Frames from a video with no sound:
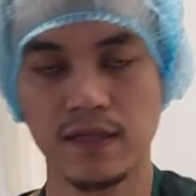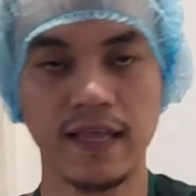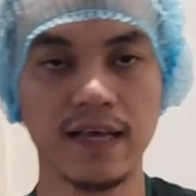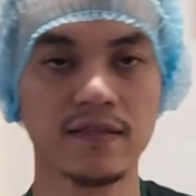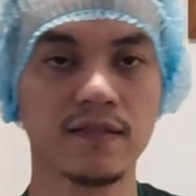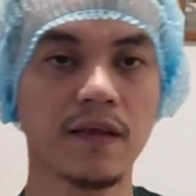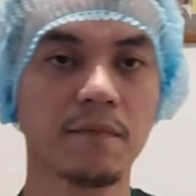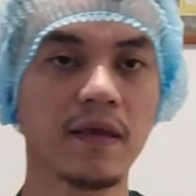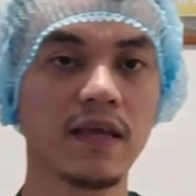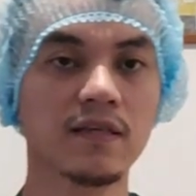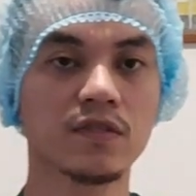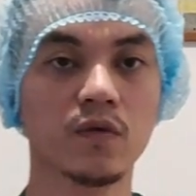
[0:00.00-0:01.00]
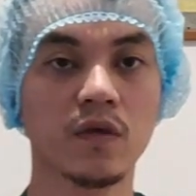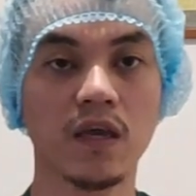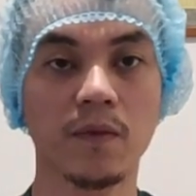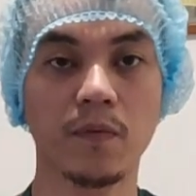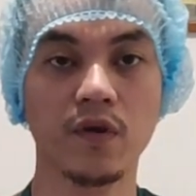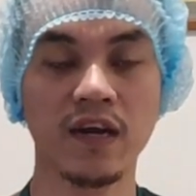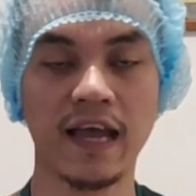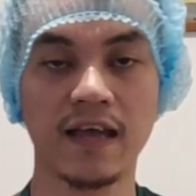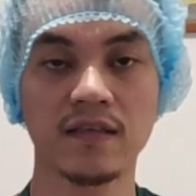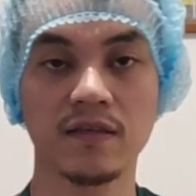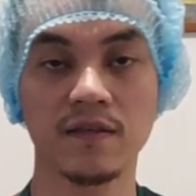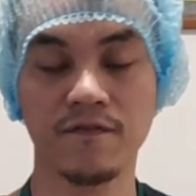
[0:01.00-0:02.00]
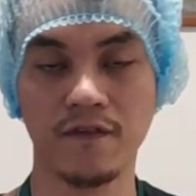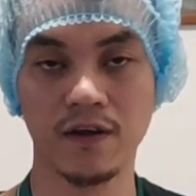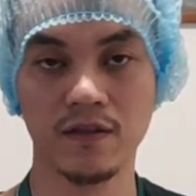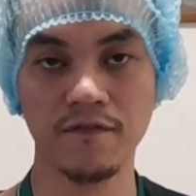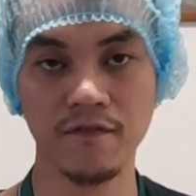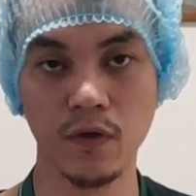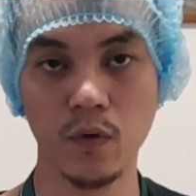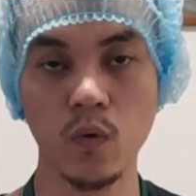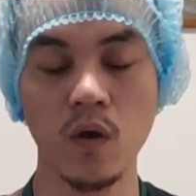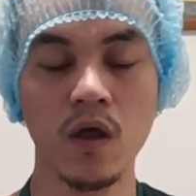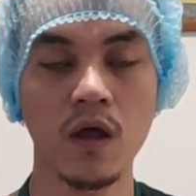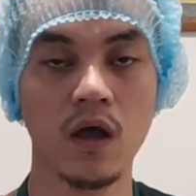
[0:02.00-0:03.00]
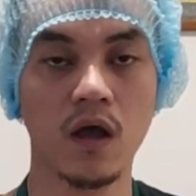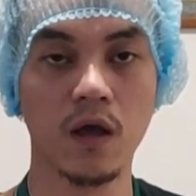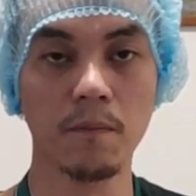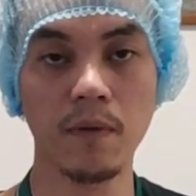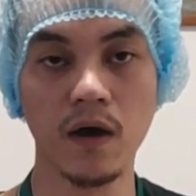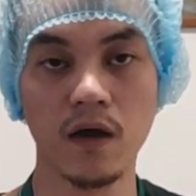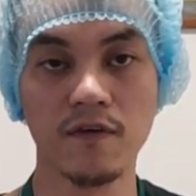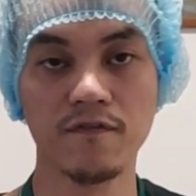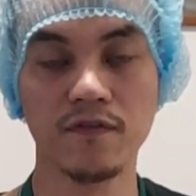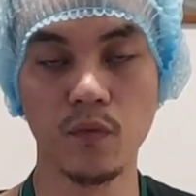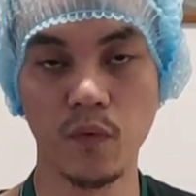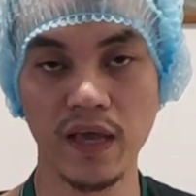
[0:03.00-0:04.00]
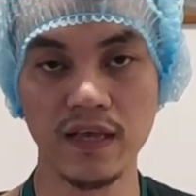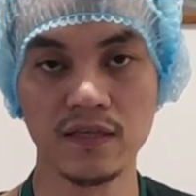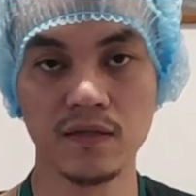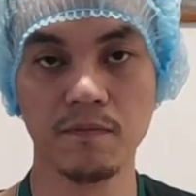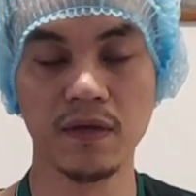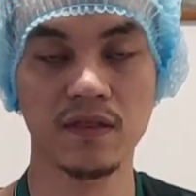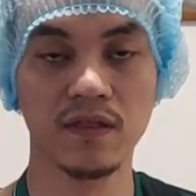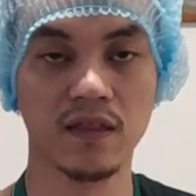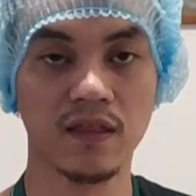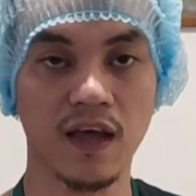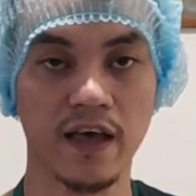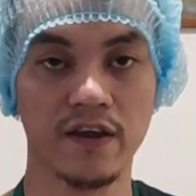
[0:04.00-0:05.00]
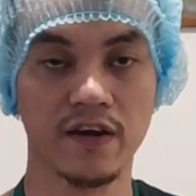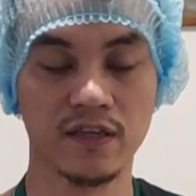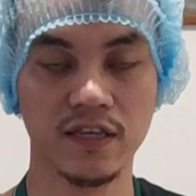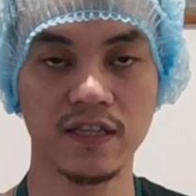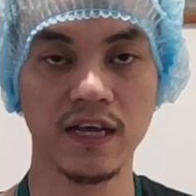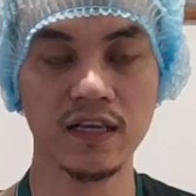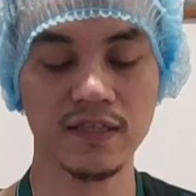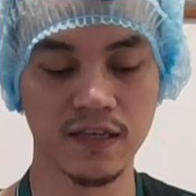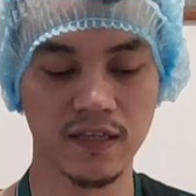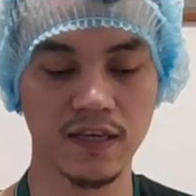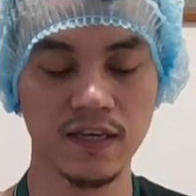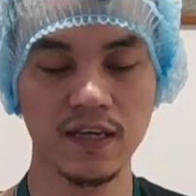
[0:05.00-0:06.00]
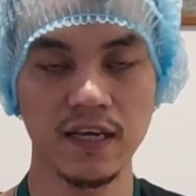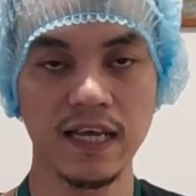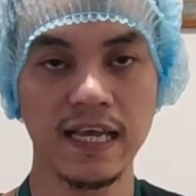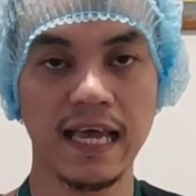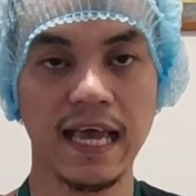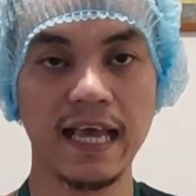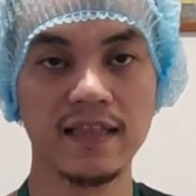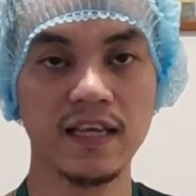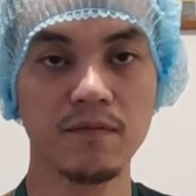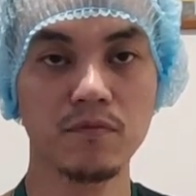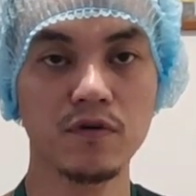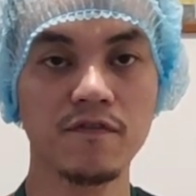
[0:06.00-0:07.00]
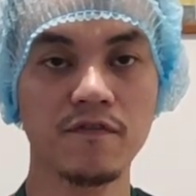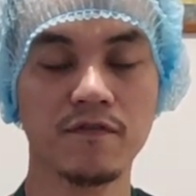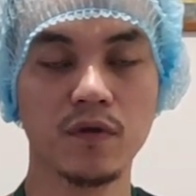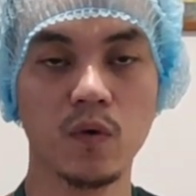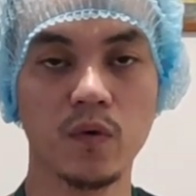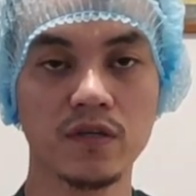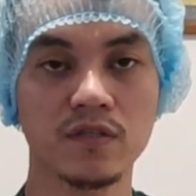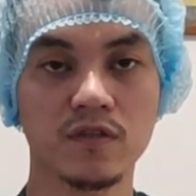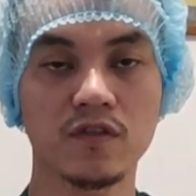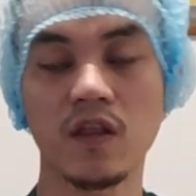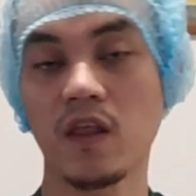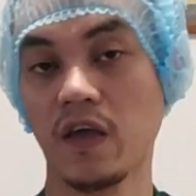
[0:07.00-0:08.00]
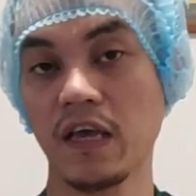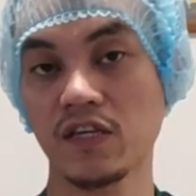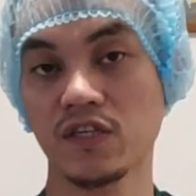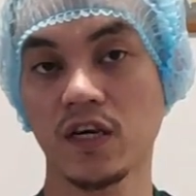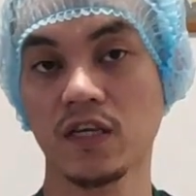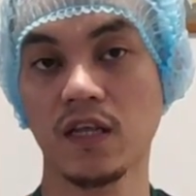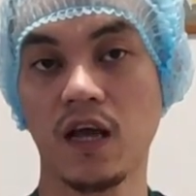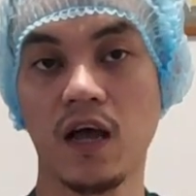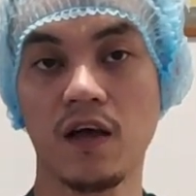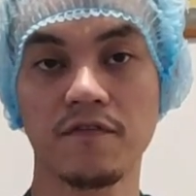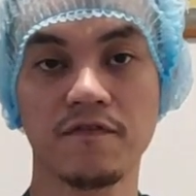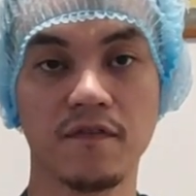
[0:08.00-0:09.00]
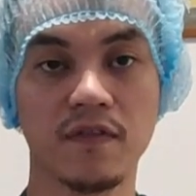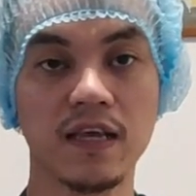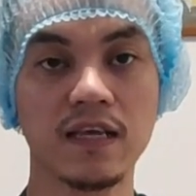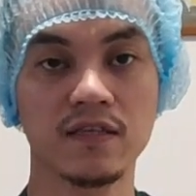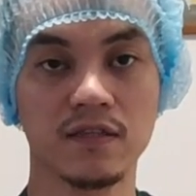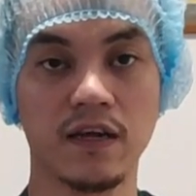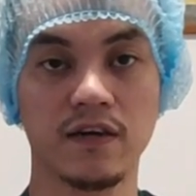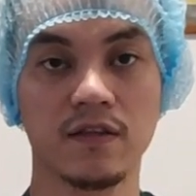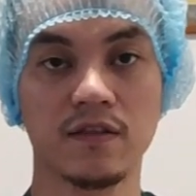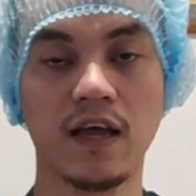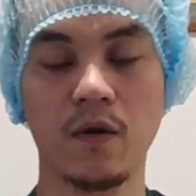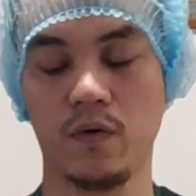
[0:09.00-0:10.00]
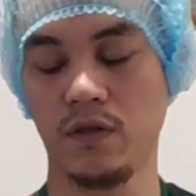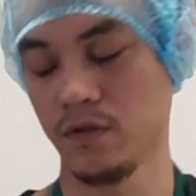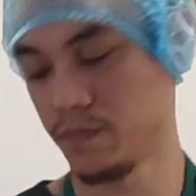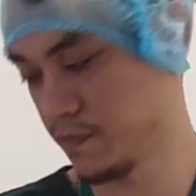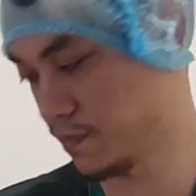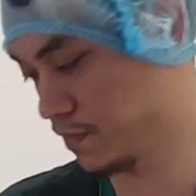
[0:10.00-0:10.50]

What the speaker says: Next step is to keep your hands in front of you, above the waist but not higher than the axilla, and then move towards the location of the sterile towel.